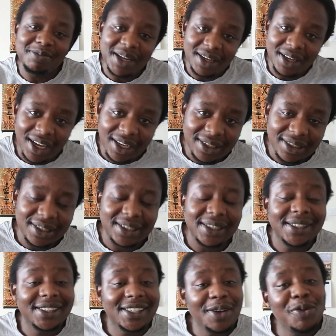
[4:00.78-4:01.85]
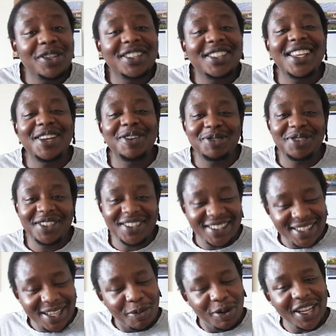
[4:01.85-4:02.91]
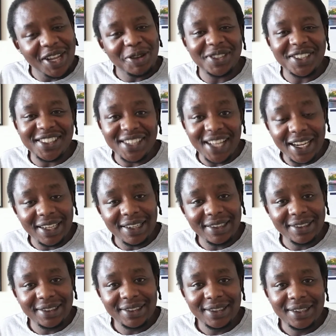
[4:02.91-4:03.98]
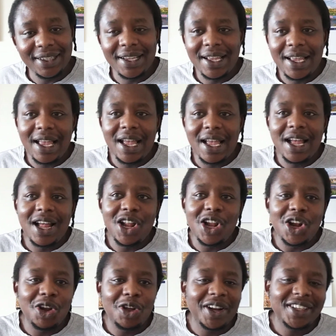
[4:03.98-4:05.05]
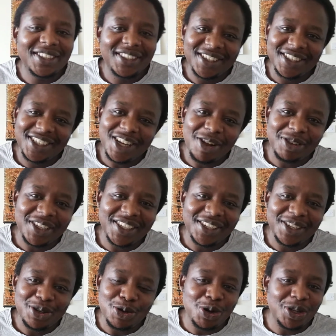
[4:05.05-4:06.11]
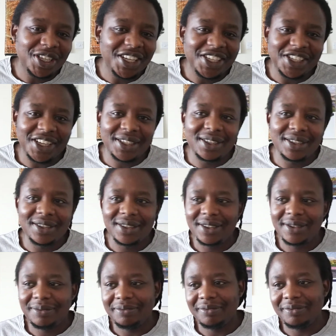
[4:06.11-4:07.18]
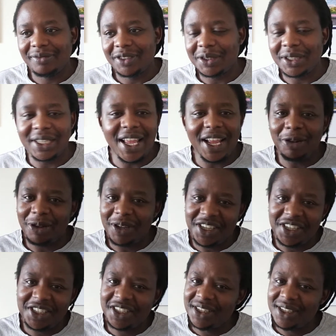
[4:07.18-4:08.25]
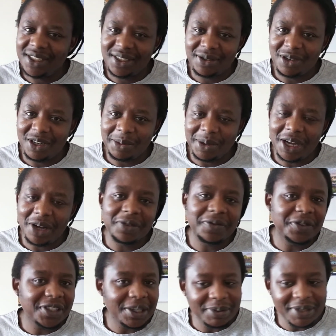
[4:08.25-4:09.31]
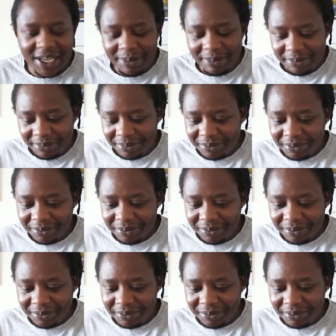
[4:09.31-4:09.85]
bad luck is someone else's luck. Laurent Koscielny got injured, an ankle injury. Is going to be out for some time.